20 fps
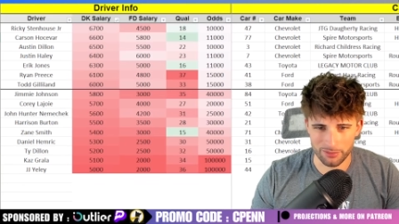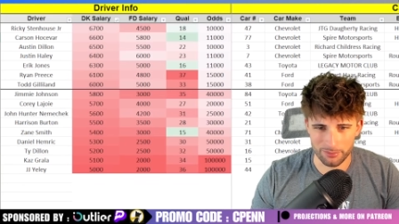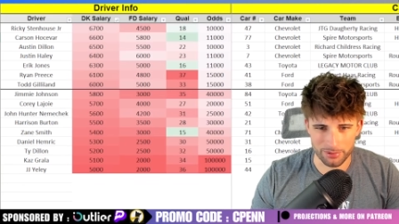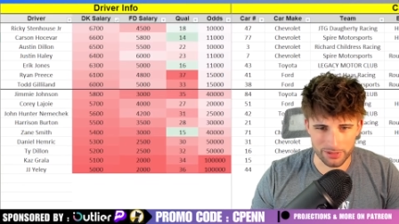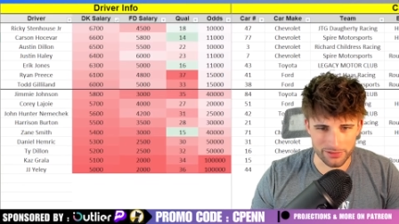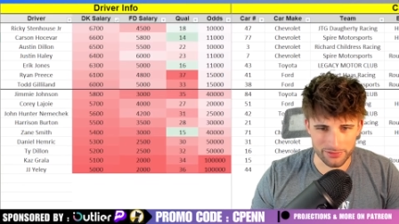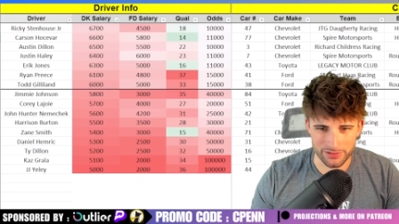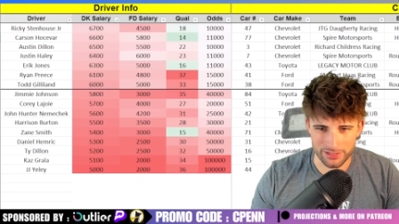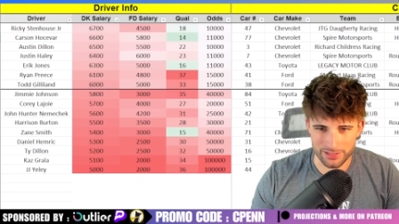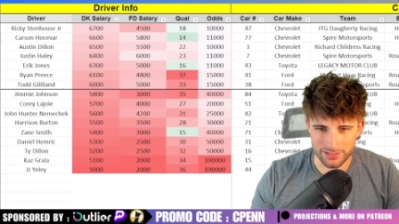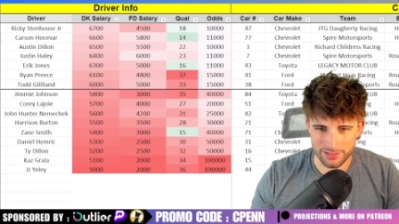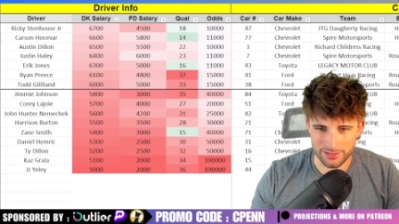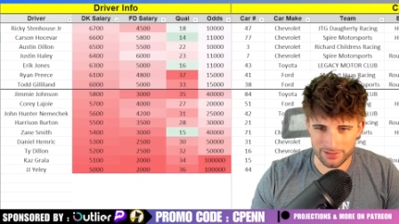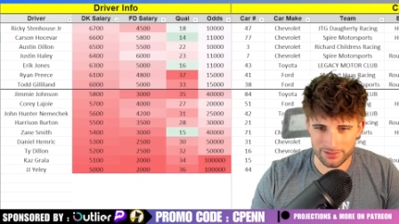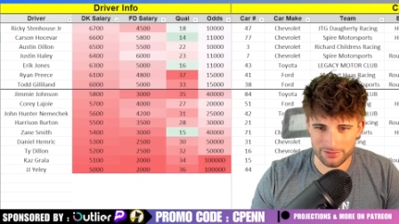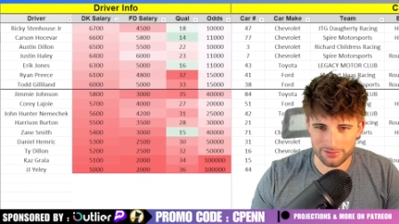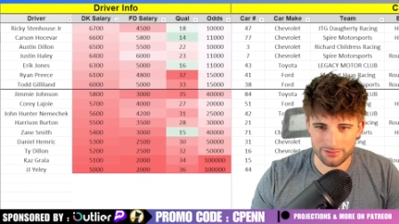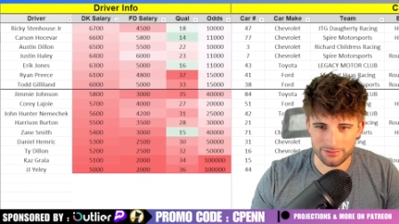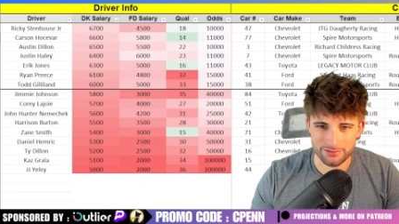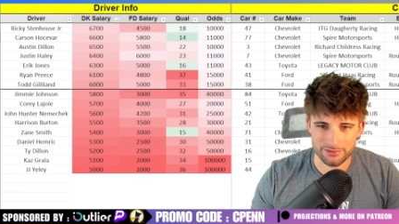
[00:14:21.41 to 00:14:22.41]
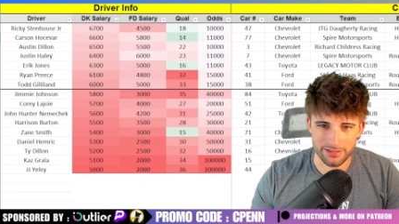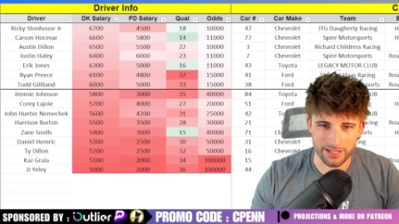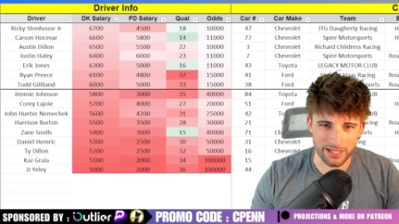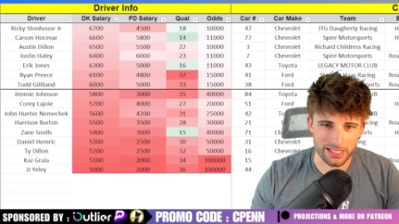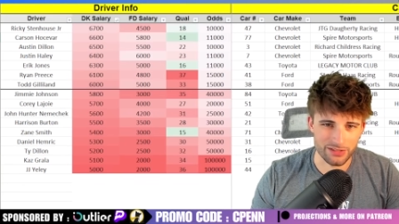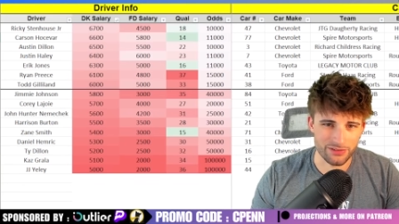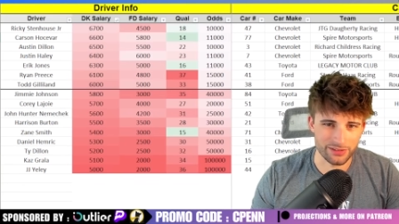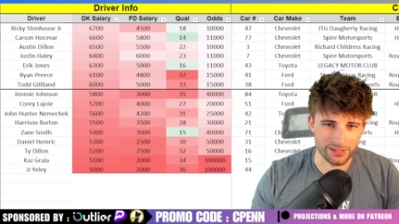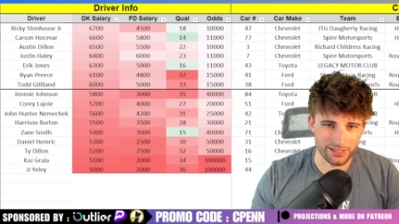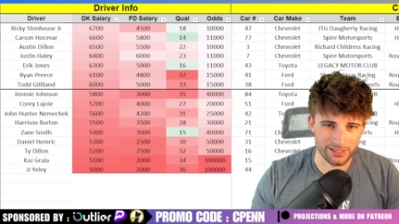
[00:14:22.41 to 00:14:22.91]
I believe he's, yeah,
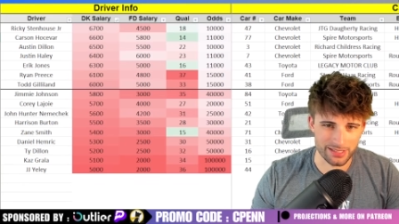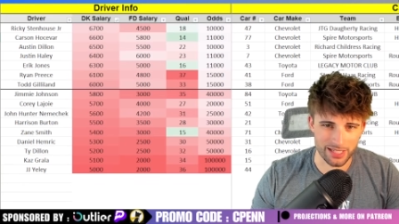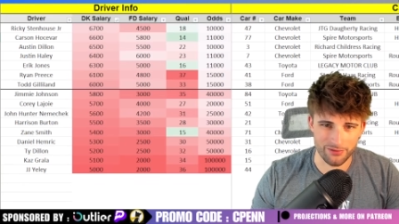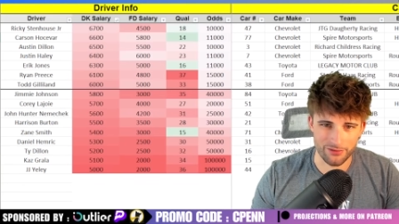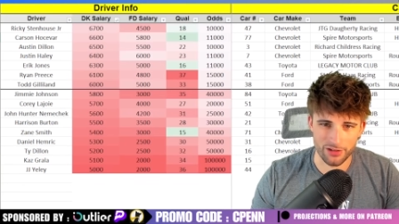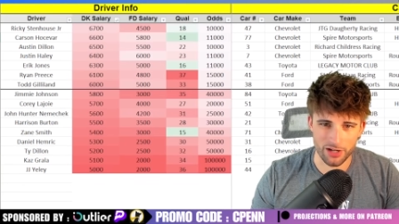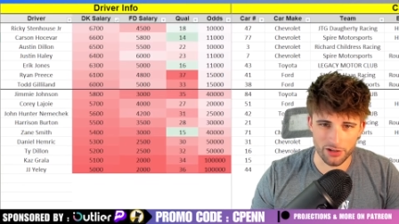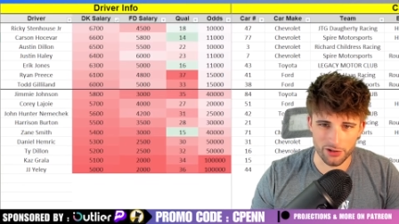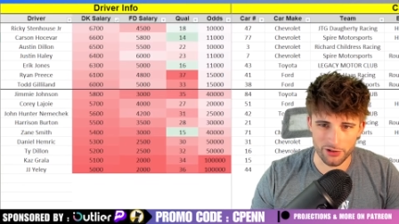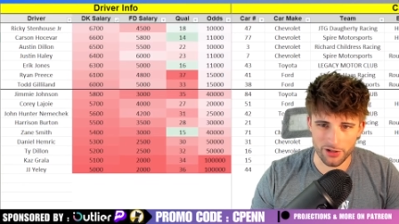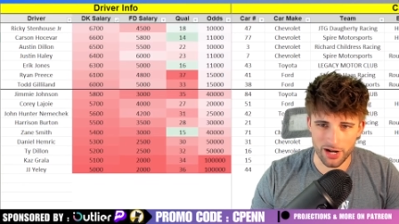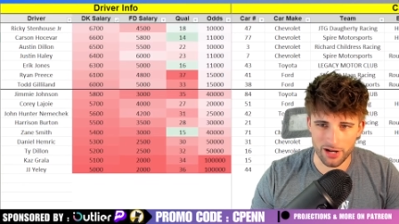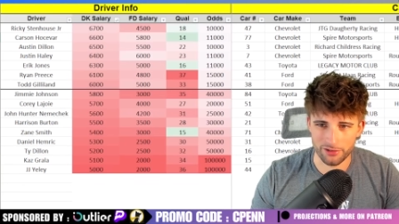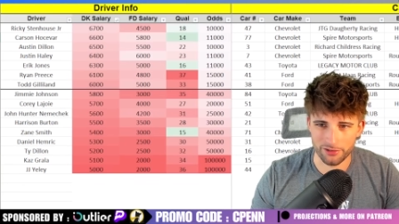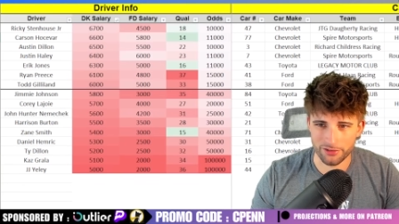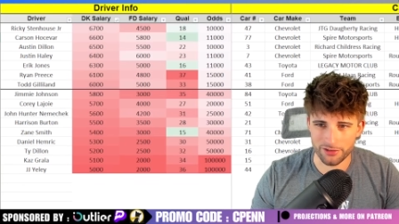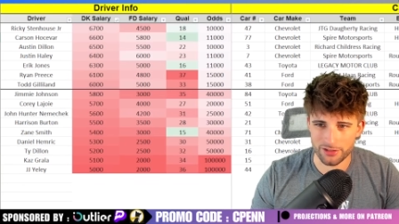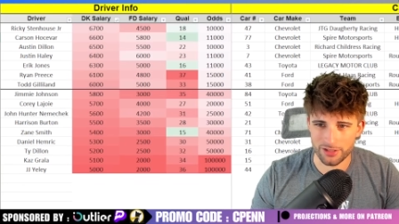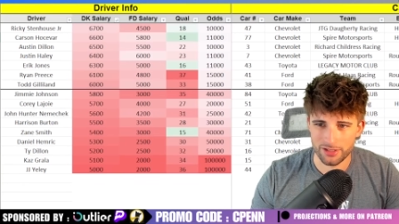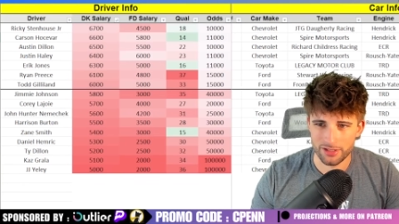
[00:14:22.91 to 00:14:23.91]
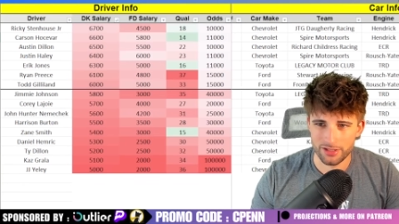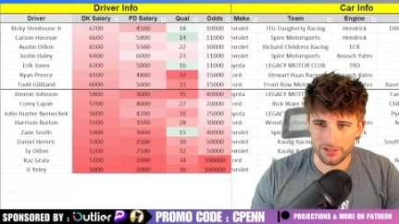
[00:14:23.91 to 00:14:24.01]
he's $5,700.